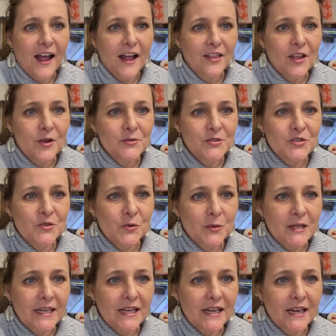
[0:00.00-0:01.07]
Hello,
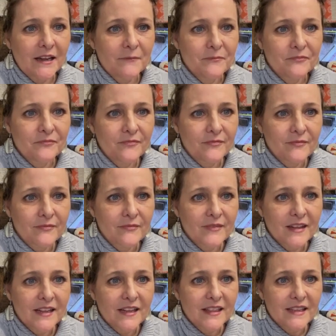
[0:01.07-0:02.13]
Julie.
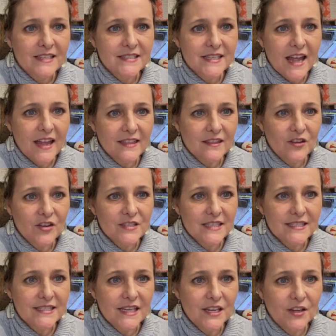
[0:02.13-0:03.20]
Lisette, good
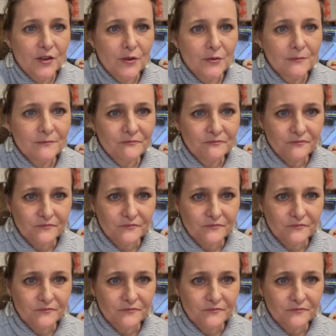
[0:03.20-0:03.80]
to see you.